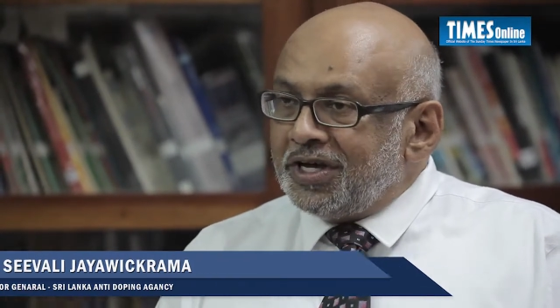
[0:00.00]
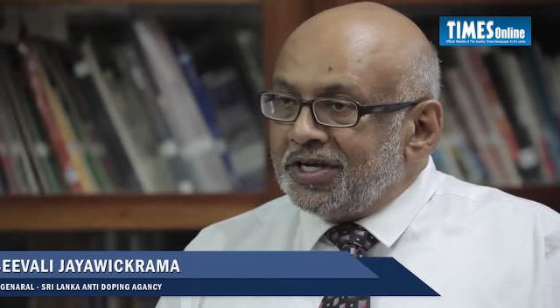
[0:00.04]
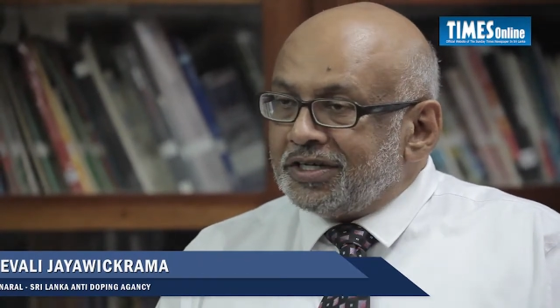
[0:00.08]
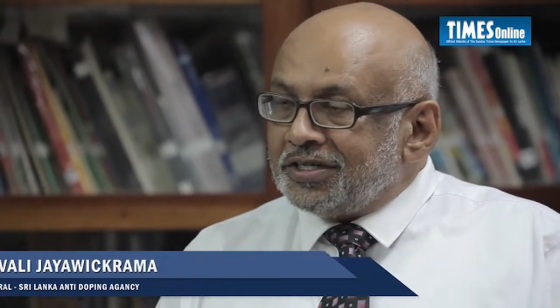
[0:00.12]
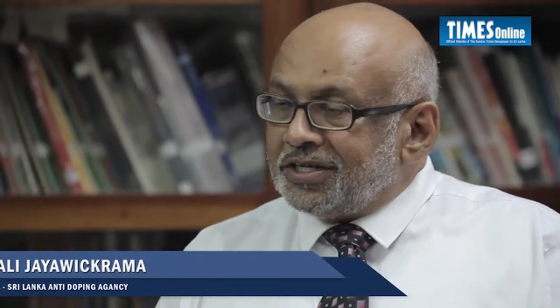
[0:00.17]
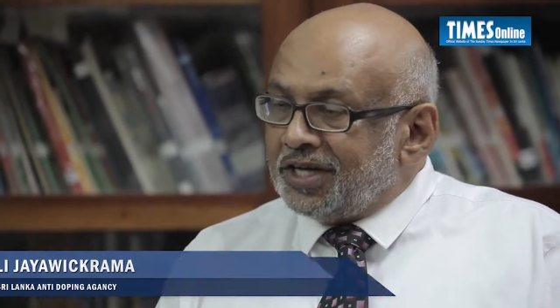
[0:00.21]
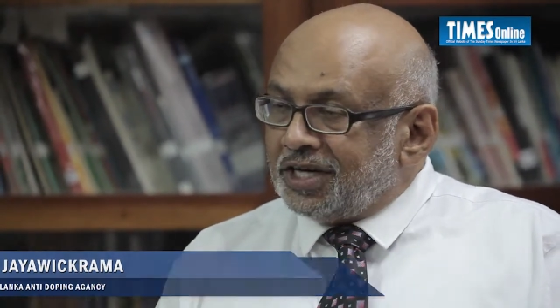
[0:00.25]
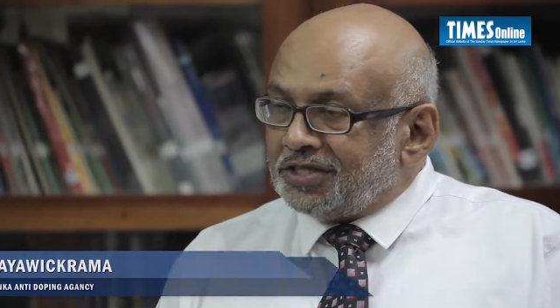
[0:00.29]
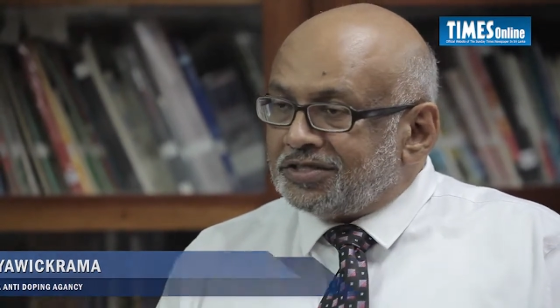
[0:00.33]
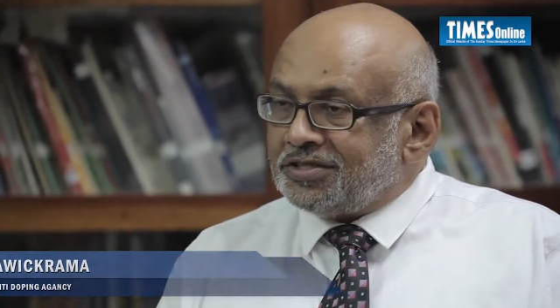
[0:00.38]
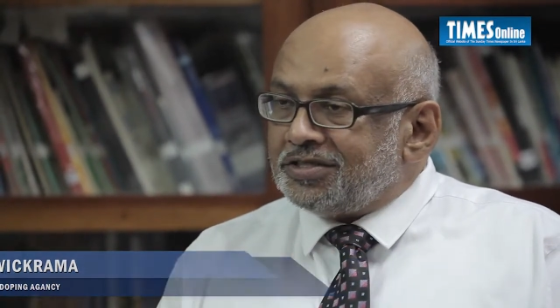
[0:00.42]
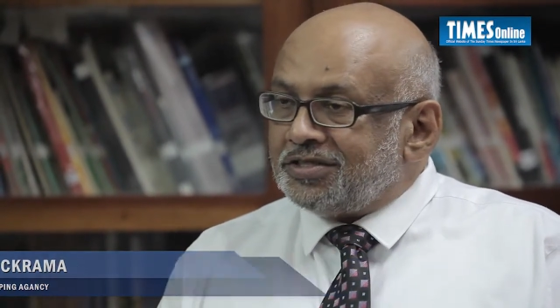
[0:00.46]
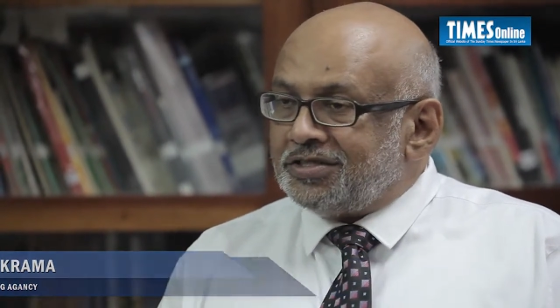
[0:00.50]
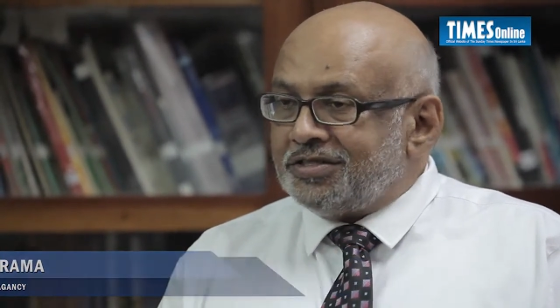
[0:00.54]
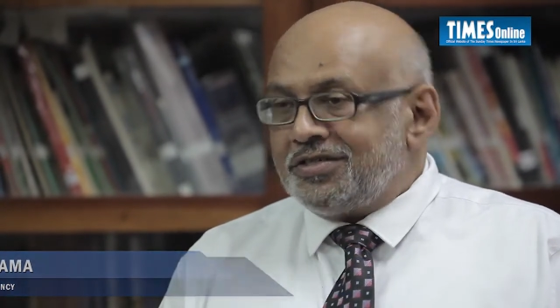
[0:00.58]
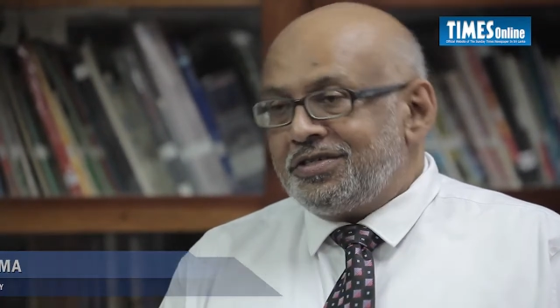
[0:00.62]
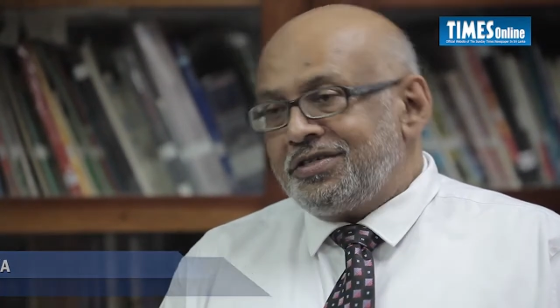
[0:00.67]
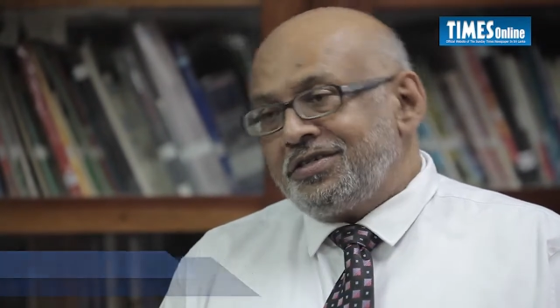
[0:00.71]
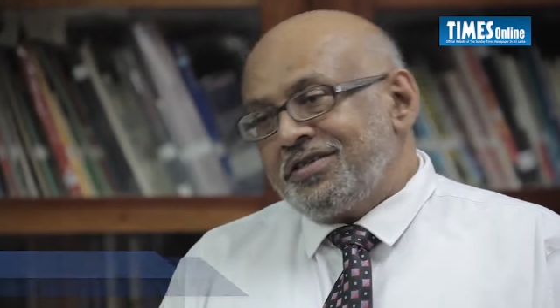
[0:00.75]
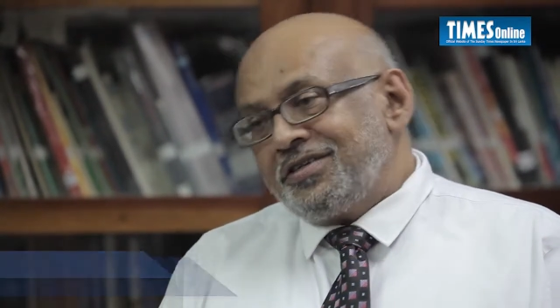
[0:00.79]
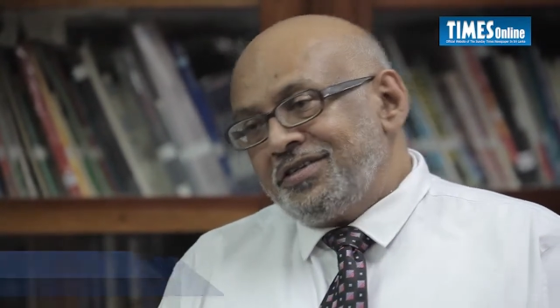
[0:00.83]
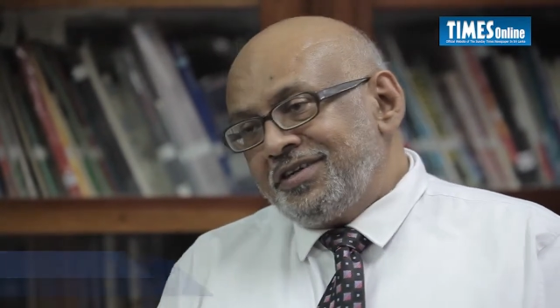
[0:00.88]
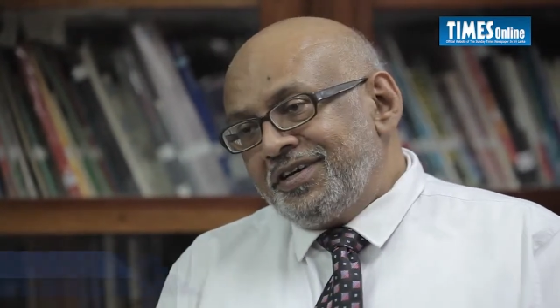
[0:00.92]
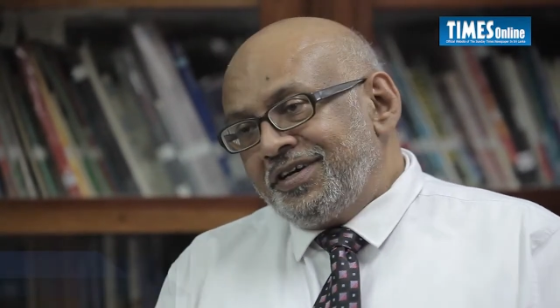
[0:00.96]

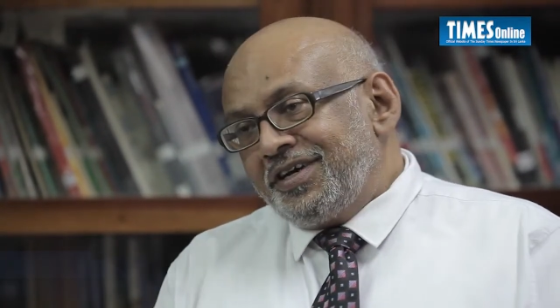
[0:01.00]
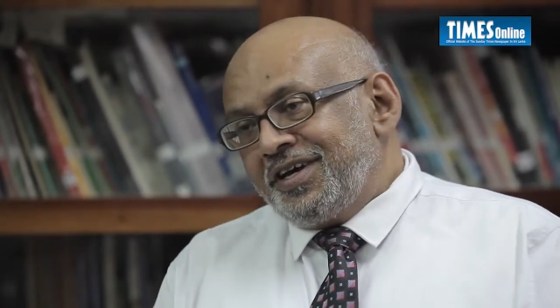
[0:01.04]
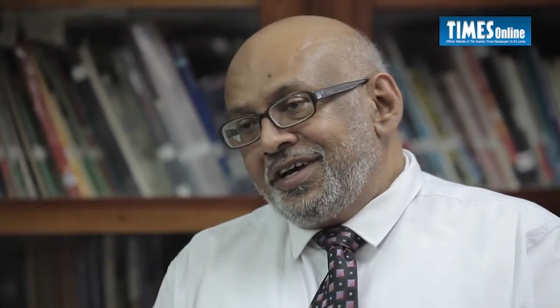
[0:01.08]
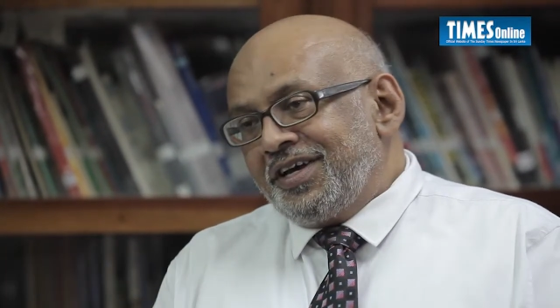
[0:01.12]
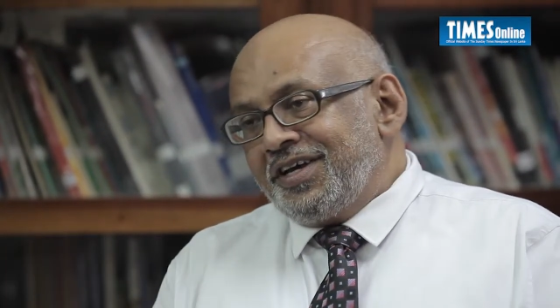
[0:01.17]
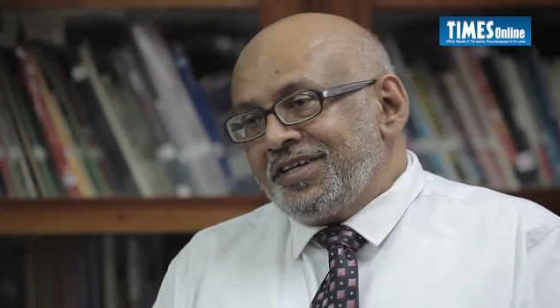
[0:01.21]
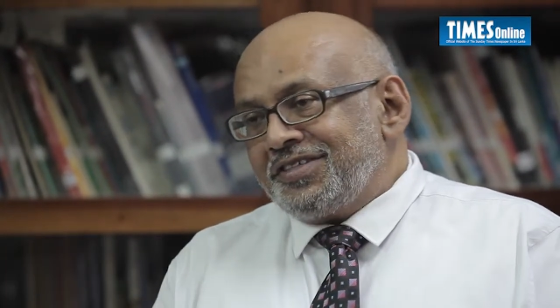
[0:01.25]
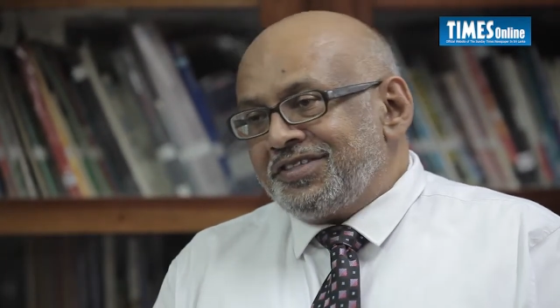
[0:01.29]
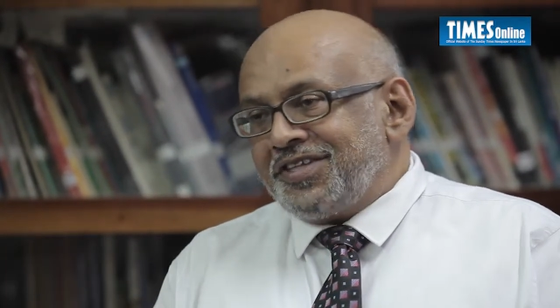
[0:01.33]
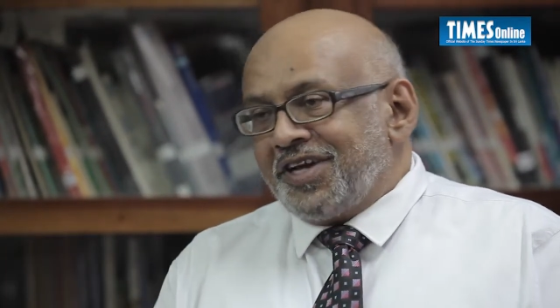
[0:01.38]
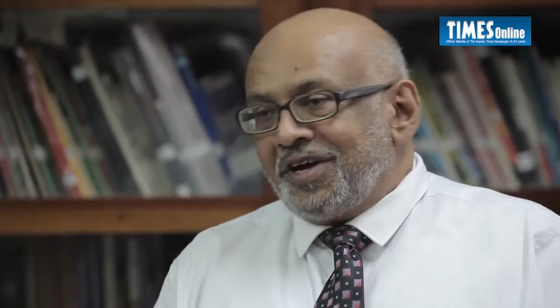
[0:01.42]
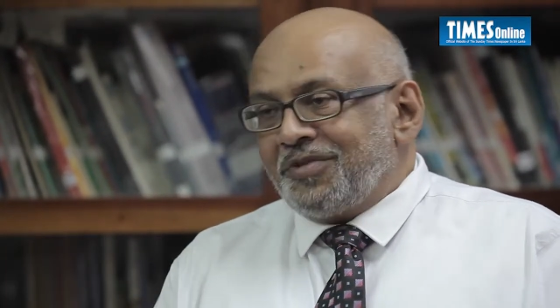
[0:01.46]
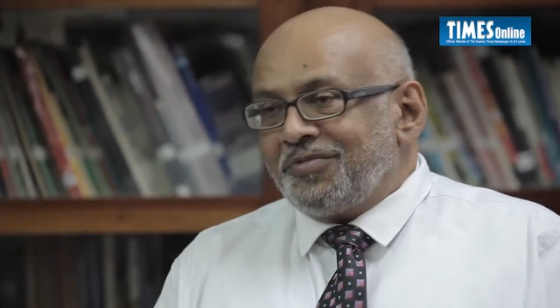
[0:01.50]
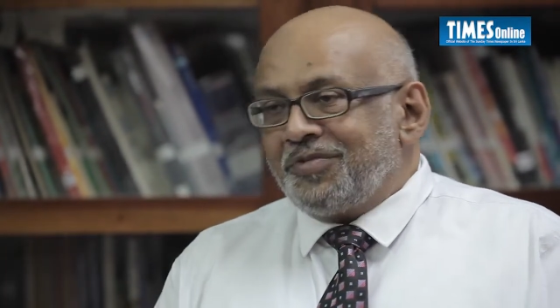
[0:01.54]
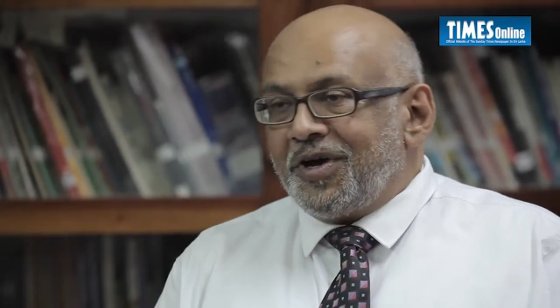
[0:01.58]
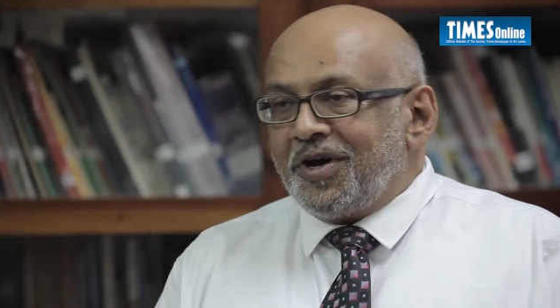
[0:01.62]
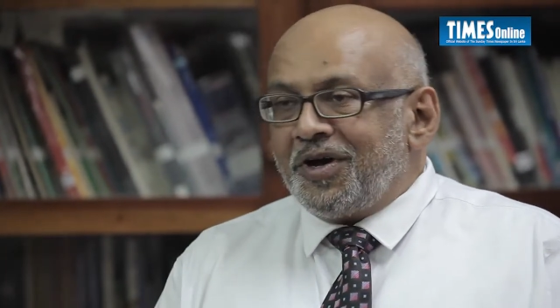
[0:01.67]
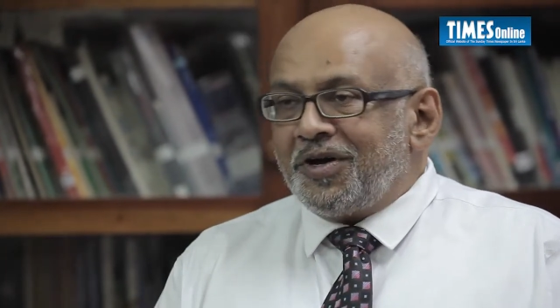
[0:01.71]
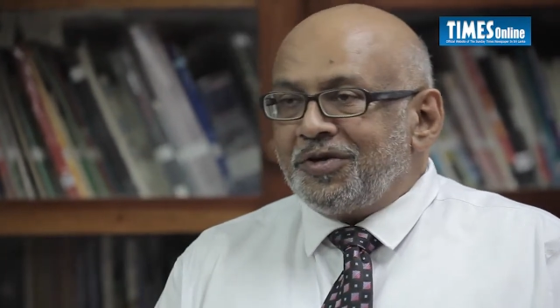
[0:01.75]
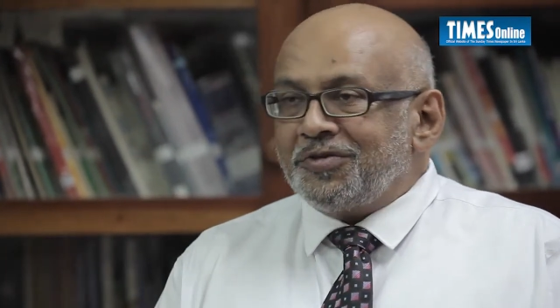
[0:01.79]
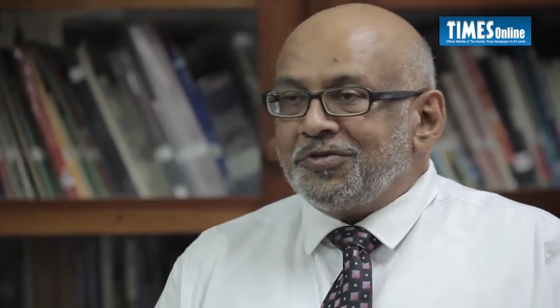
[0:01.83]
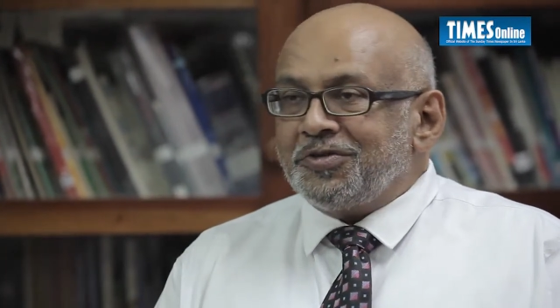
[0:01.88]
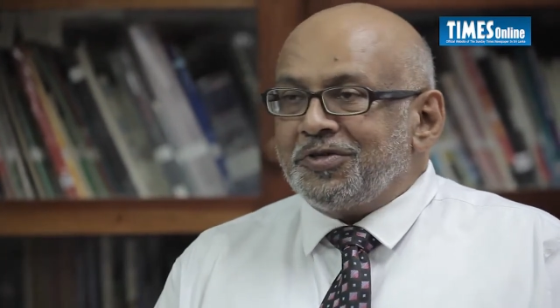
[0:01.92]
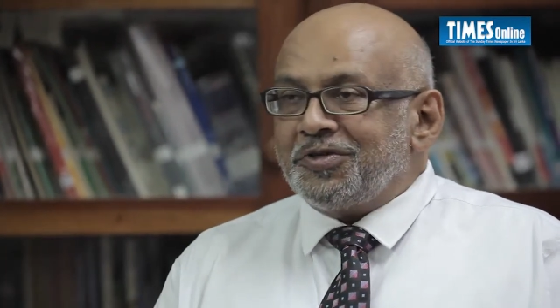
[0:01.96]
get
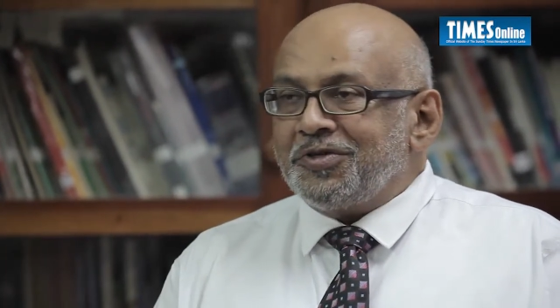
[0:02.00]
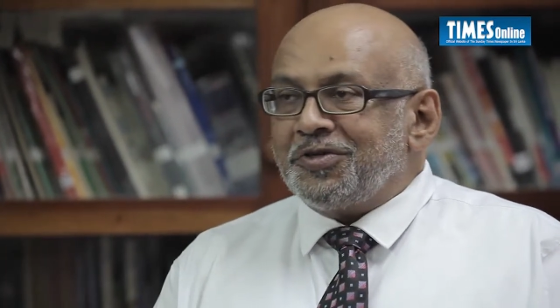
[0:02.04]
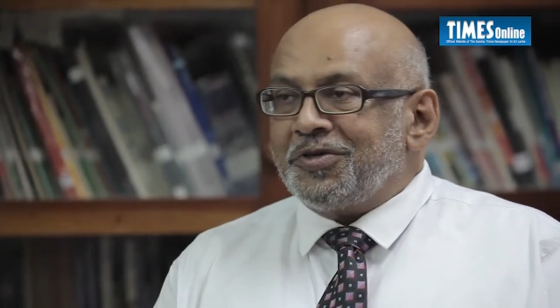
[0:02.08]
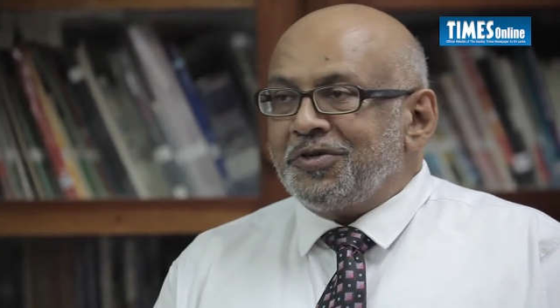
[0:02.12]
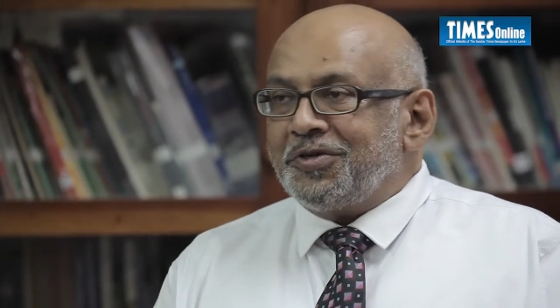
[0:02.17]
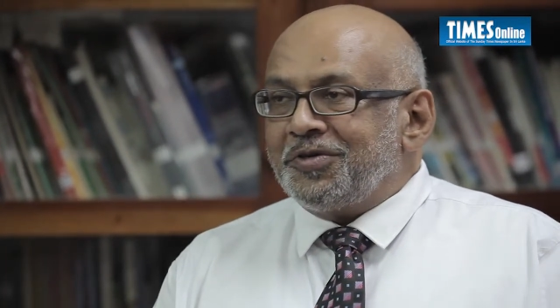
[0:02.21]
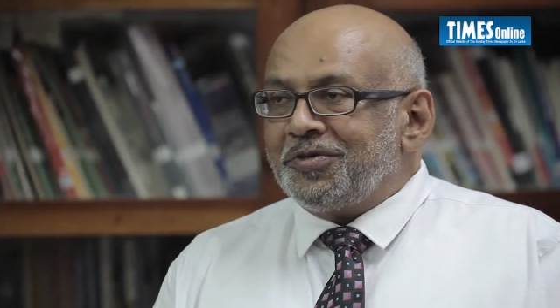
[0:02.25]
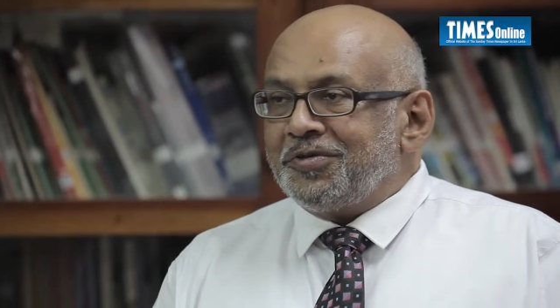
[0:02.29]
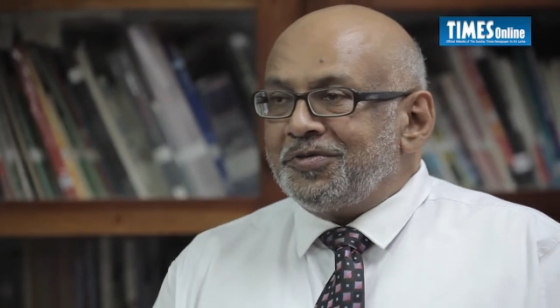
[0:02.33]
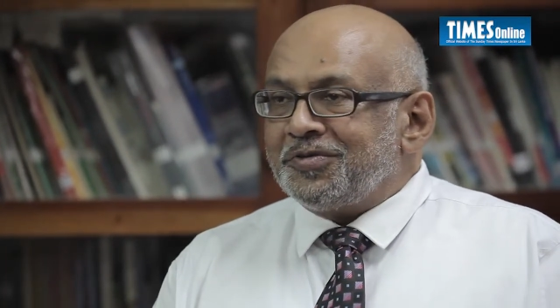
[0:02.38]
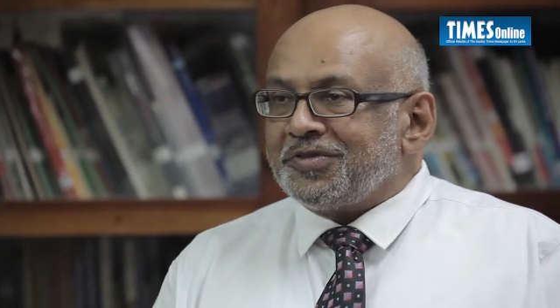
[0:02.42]
somehow,